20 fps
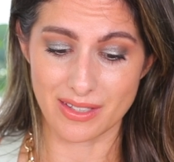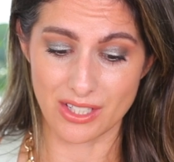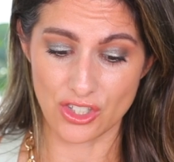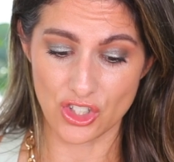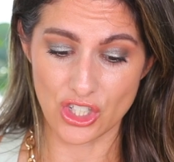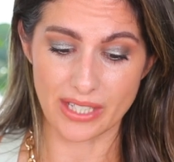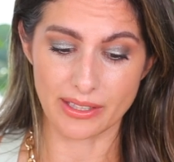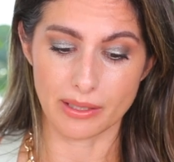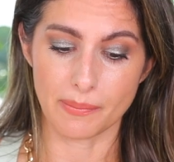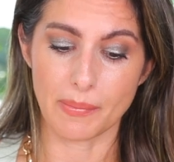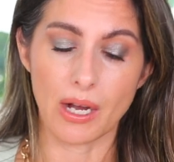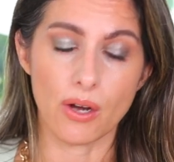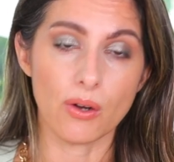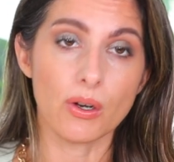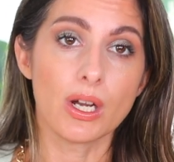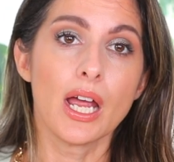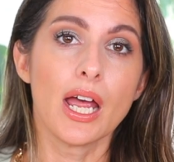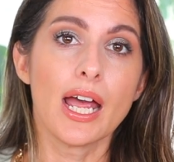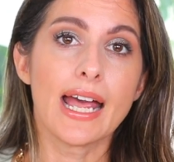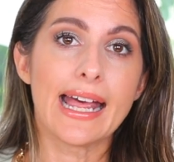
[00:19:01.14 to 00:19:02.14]
can check them
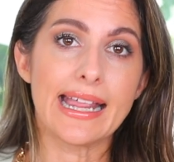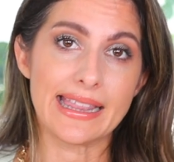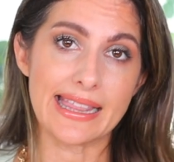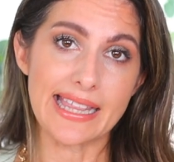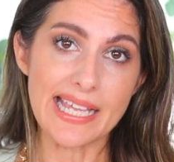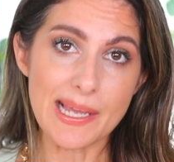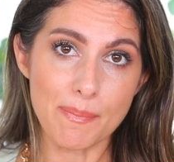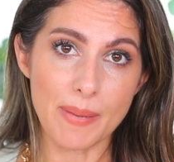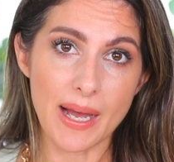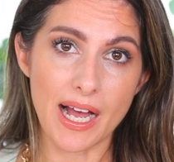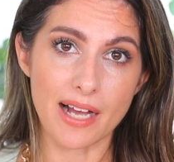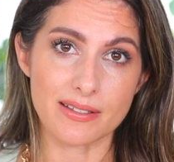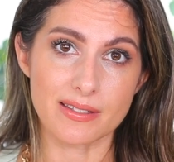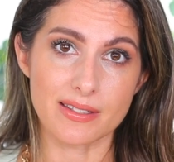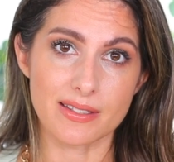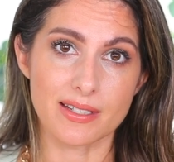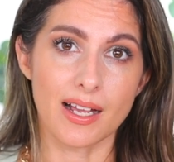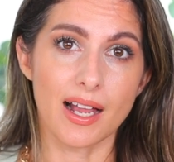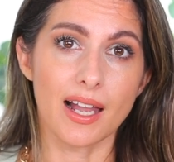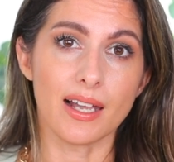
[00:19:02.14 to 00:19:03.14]
out. The
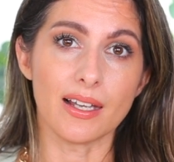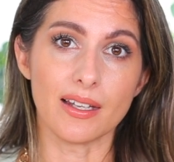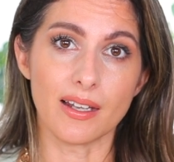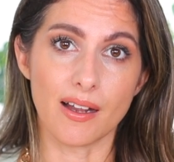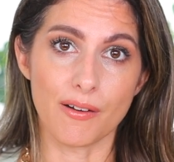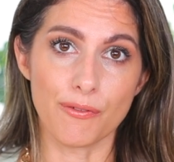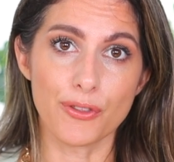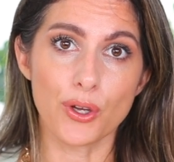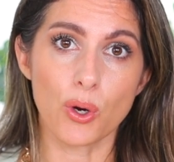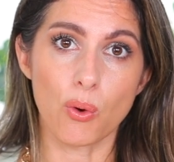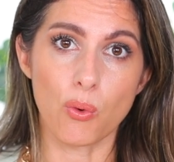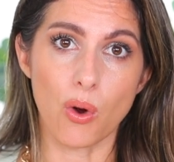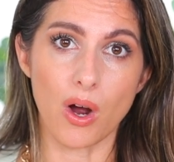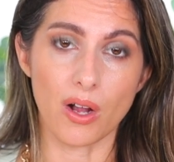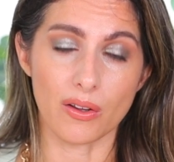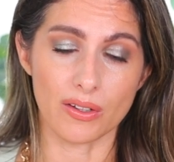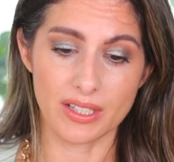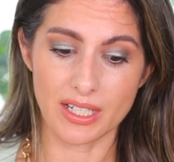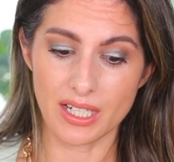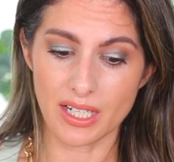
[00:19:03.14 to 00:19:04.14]
best. Love the
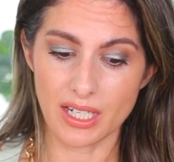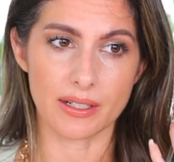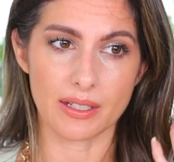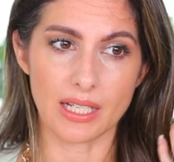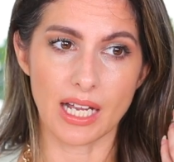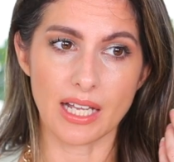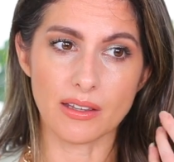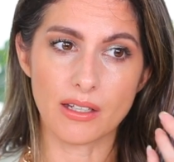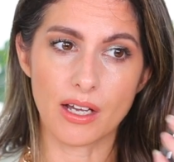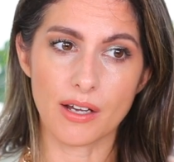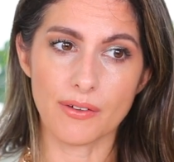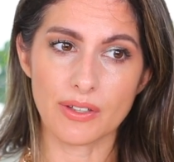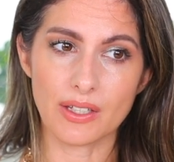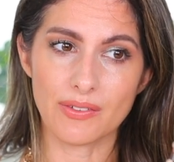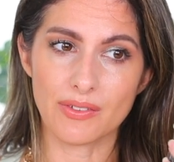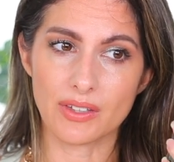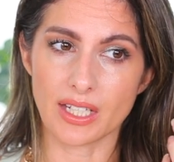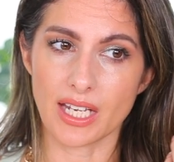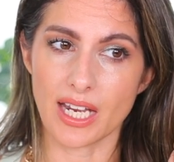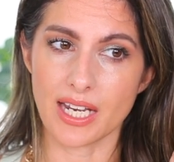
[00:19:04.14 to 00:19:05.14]
quality. I love
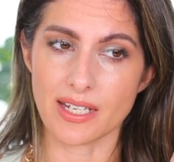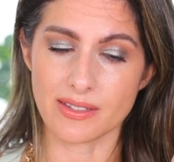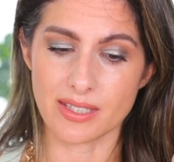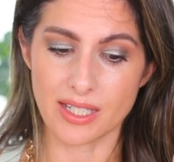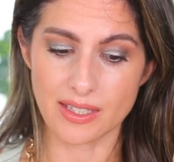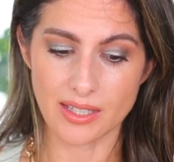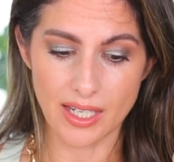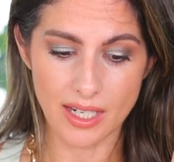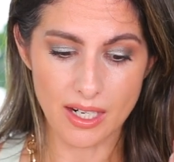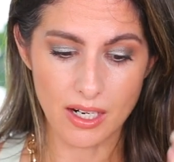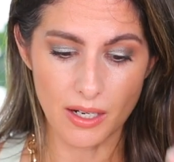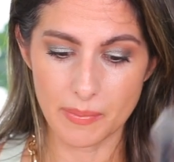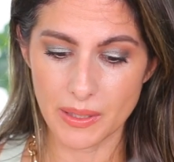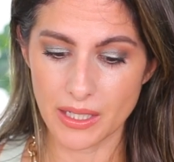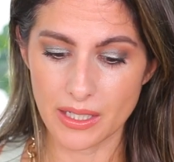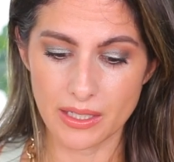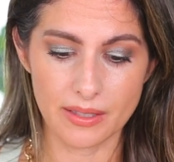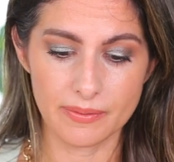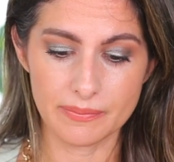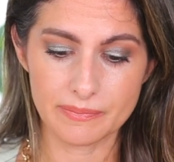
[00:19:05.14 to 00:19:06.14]
even the case that they come
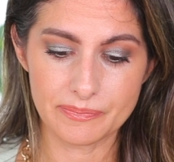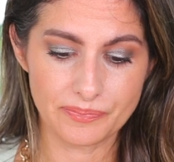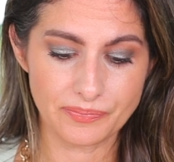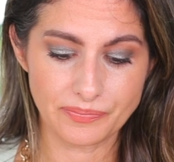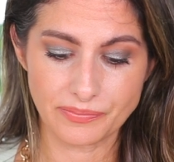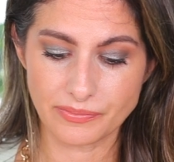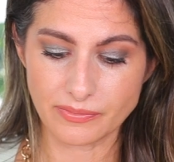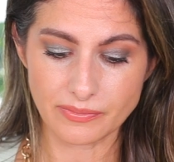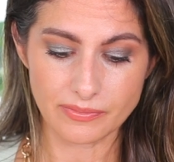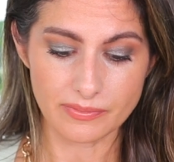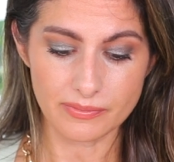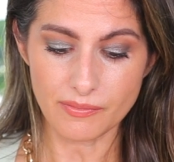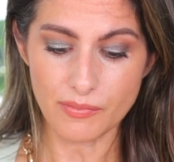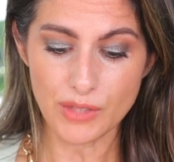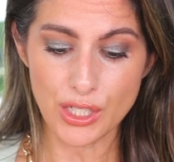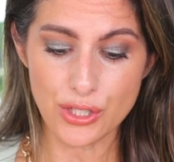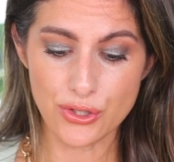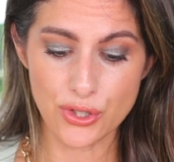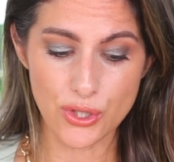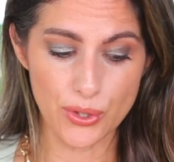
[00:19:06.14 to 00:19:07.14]
in.
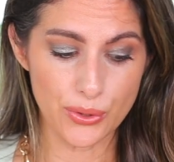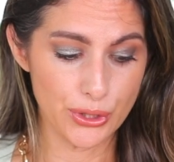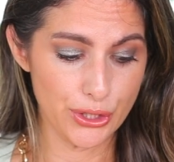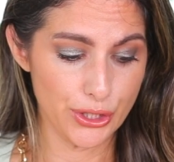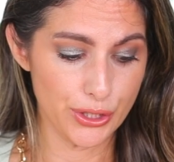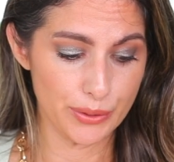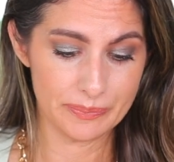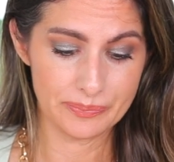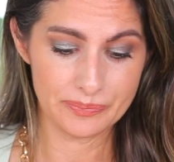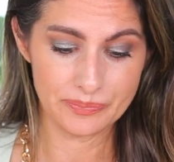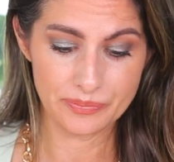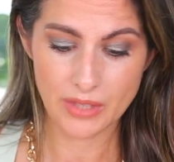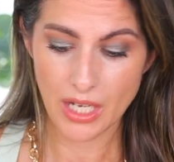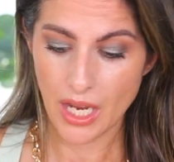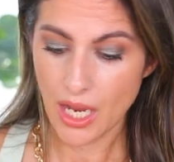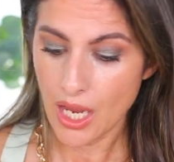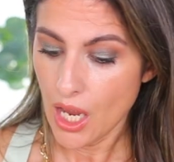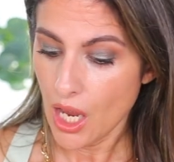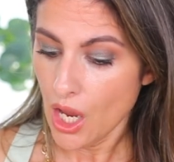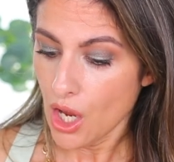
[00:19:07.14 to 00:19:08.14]
So good.
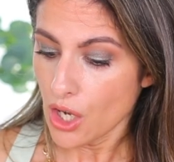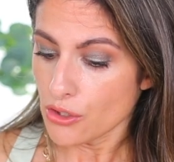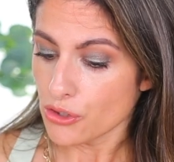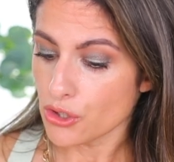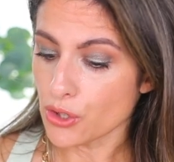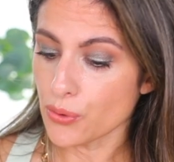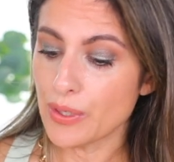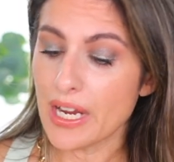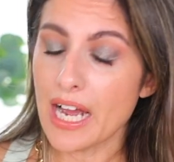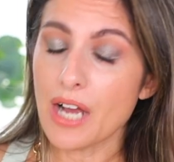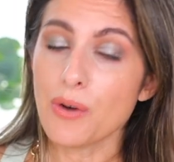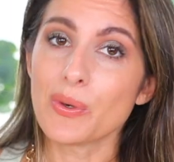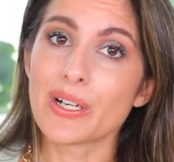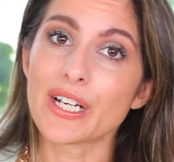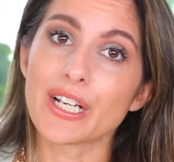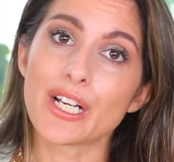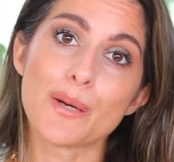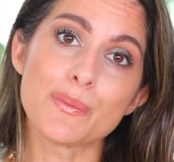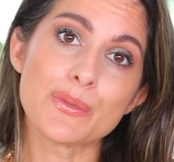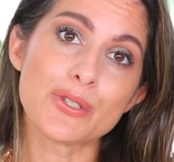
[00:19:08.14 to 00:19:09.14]
So now when
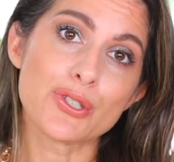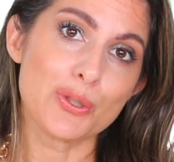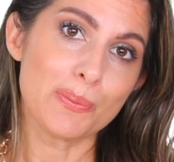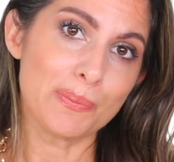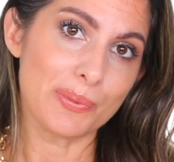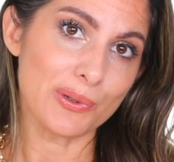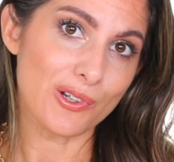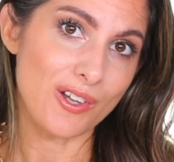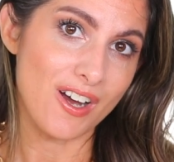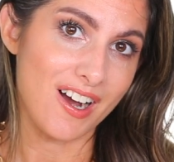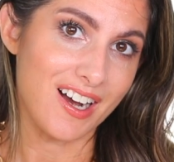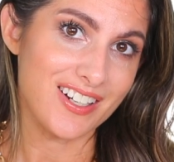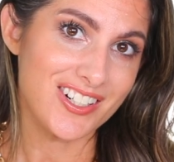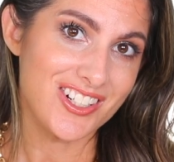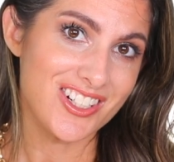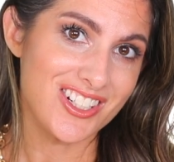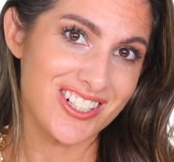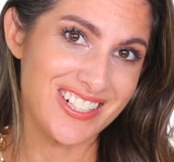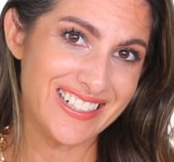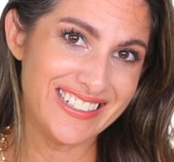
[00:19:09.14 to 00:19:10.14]
it comes to
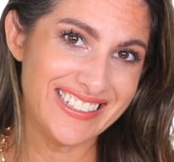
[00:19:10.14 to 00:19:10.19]
blush,